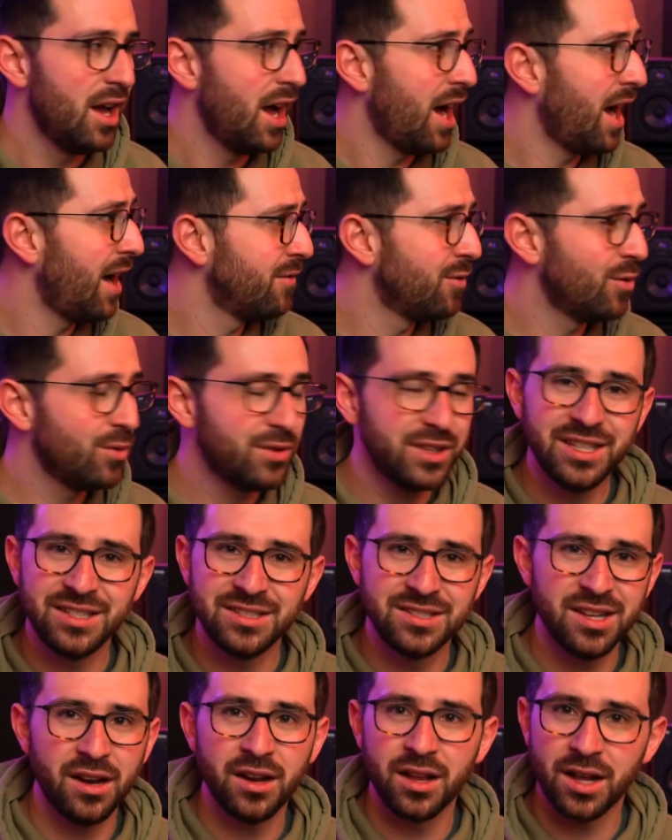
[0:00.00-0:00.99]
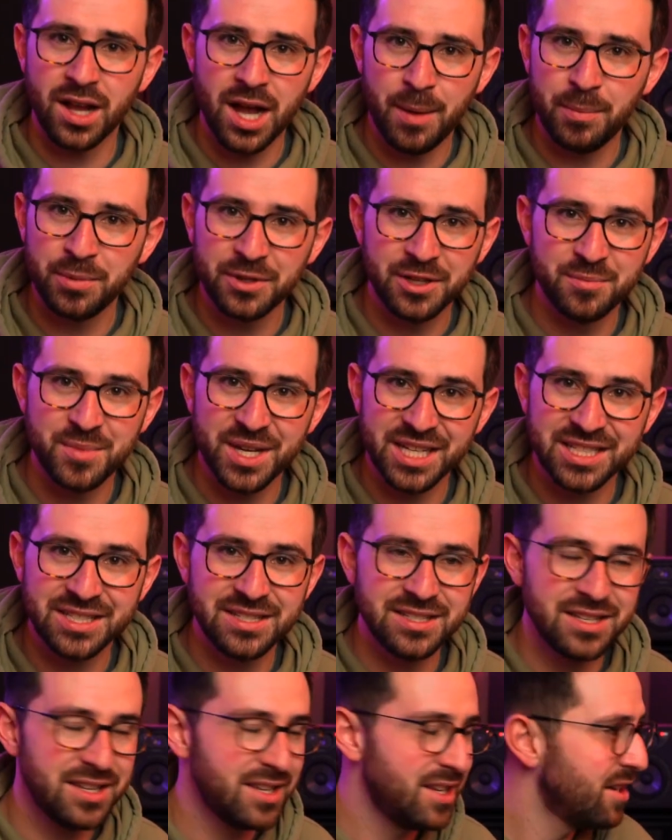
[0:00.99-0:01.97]
I've only done a couple of
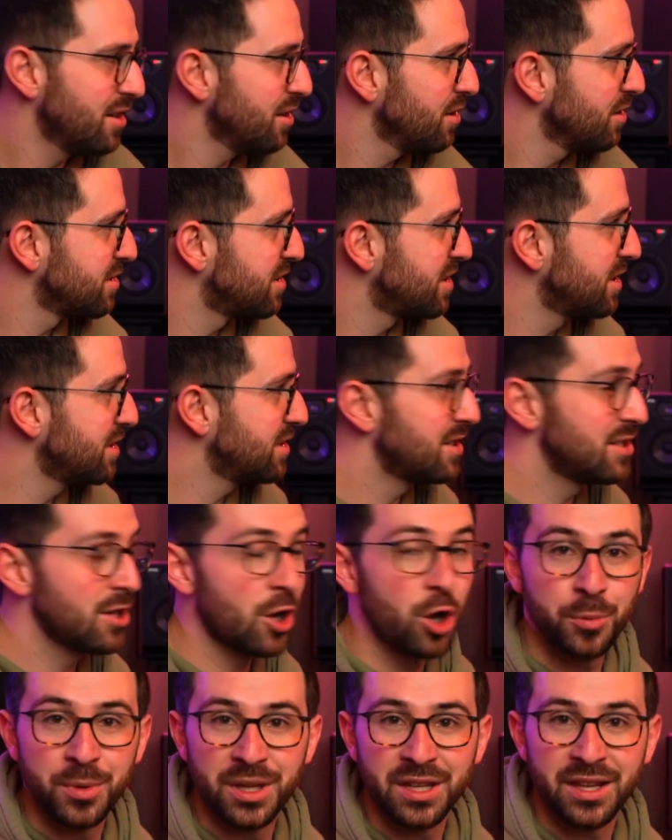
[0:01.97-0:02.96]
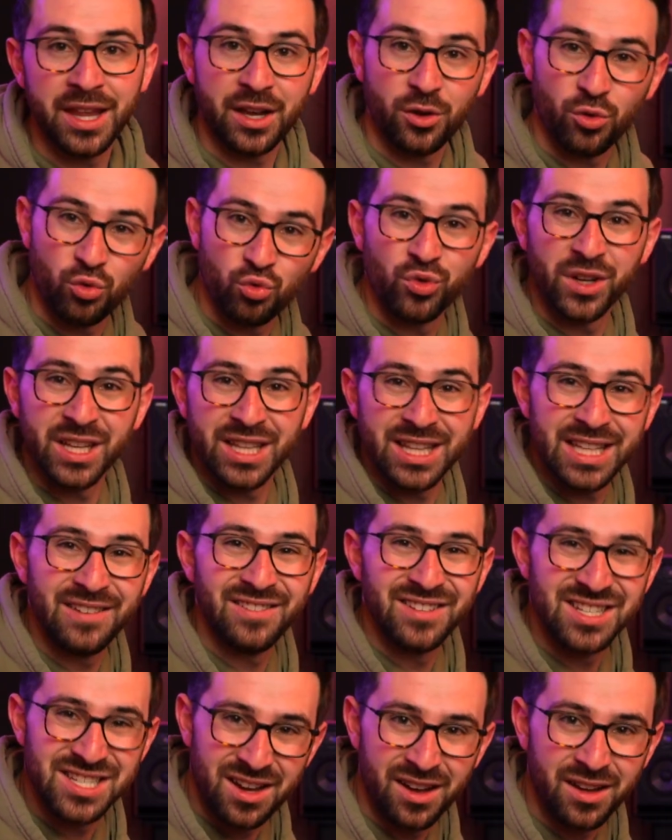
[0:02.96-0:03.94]
mixes in here since it's all been like really
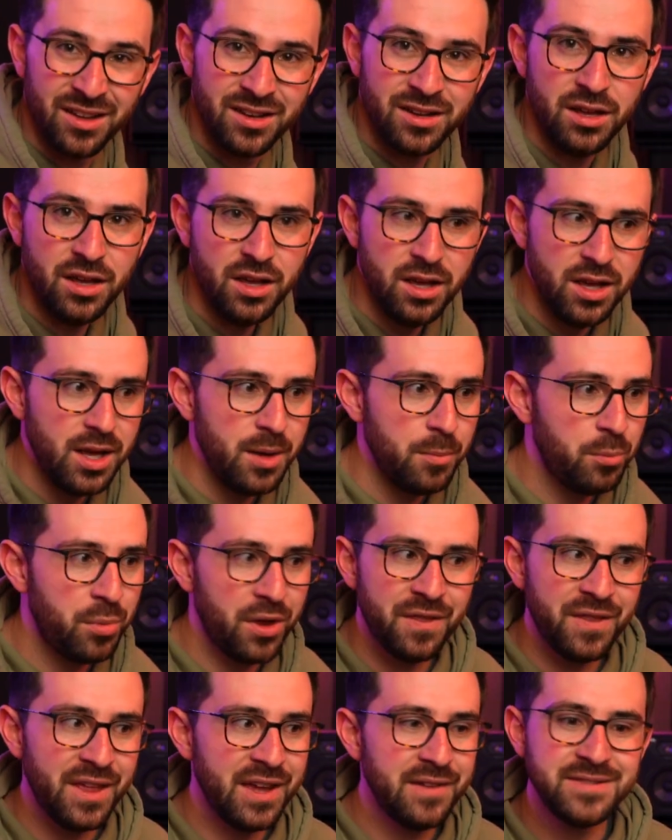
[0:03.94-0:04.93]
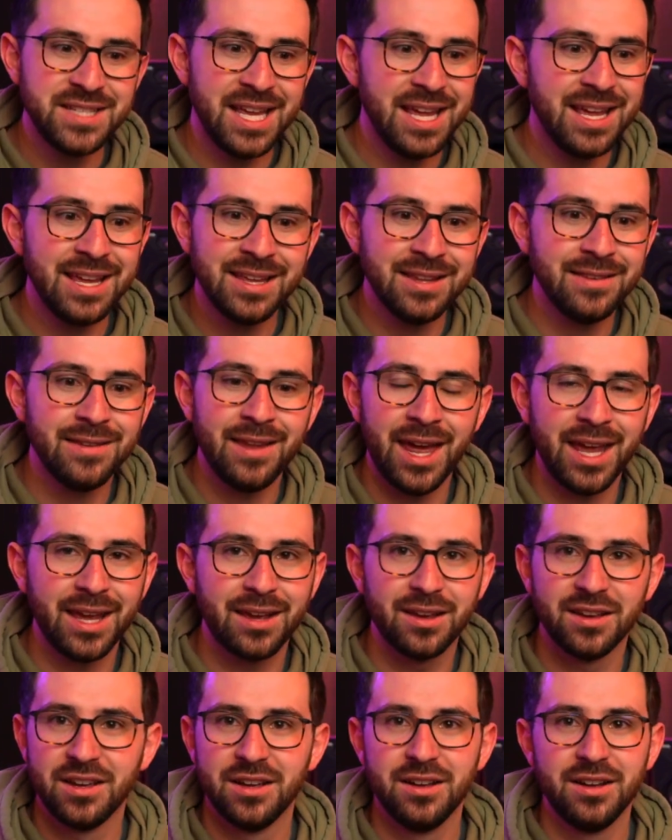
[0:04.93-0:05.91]
done, but they've taken like